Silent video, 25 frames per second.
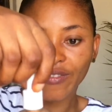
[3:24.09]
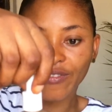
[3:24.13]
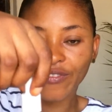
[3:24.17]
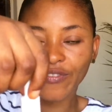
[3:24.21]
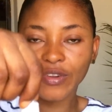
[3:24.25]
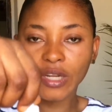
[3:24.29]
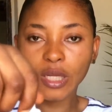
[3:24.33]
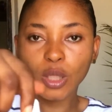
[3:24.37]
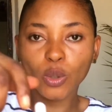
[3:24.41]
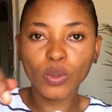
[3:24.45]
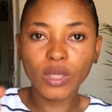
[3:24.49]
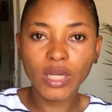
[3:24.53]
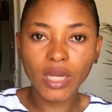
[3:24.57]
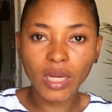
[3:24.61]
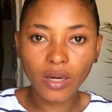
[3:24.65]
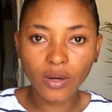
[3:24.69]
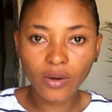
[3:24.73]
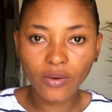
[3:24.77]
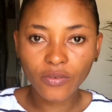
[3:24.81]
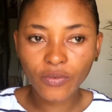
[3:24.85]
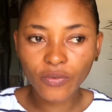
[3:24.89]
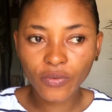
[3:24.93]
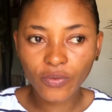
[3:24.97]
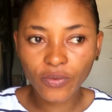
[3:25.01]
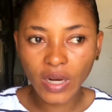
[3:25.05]
fluid
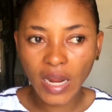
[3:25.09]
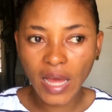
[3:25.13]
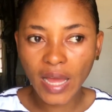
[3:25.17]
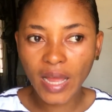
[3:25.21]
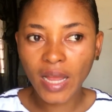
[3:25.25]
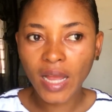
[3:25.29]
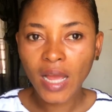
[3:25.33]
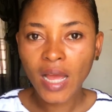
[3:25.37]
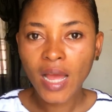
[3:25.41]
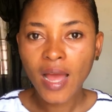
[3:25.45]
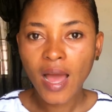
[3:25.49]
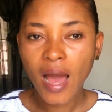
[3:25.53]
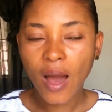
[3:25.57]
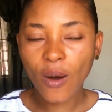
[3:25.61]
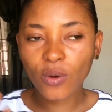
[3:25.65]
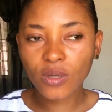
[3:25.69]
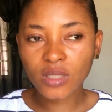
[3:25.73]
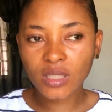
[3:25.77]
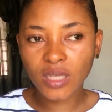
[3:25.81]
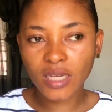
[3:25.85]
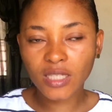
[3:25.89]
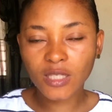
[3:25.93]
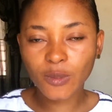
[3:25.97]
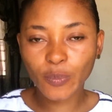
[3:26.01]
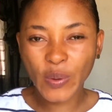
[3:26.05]
enough. Like I was
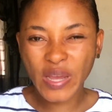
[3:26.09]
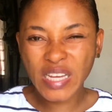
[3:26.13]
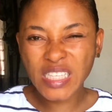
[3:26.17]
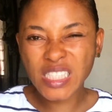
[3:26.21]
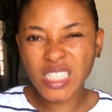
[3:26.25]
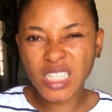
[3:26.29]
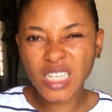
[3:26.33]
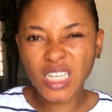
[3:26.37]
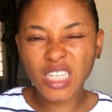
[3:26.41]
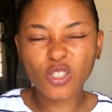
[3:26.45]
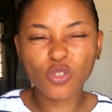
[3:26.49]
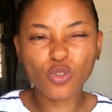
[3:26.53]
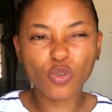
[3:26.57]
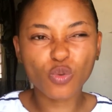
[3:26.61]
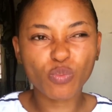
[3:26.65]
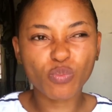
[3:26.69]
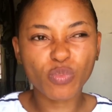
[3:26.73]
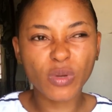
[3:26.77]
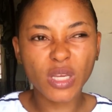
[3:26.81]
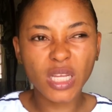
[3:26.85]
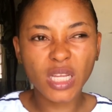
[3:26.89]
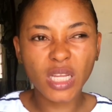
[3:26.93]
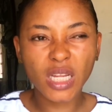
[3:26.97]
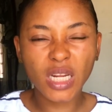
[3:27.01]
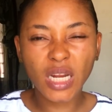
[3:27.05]
expecting it to
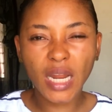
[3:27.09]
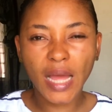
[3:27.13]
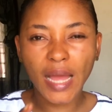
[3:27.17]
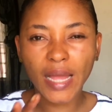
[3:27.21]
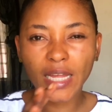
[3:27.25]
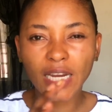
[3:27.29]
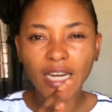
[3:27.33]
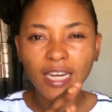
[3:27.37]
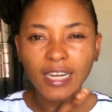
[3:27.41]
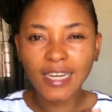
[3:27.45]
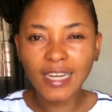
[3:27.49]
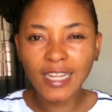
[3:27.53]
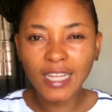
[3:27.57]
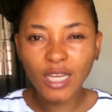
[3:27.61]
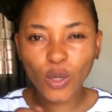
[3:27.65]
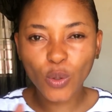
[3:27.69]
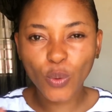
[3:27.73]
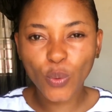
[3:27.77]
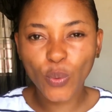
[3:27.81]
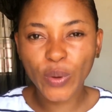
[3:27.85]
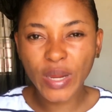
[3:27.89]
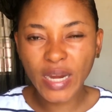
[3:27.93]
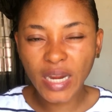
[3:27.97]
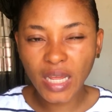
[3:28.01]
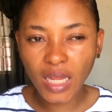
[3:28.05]
be like
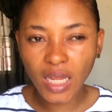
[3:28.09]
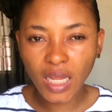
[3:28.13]
liquidy.